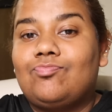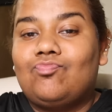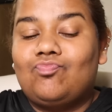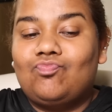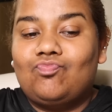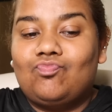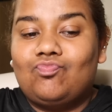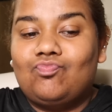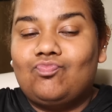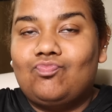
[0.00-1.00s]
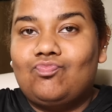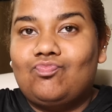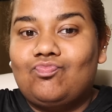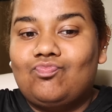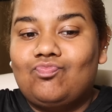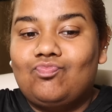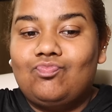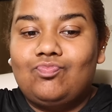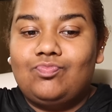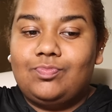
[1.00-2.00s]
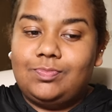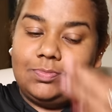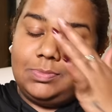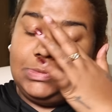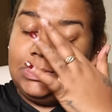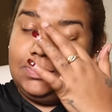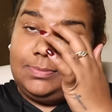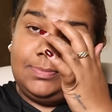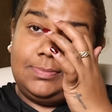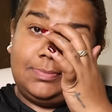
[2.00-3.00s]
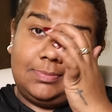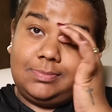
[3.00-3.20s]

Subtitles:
Nothing is said.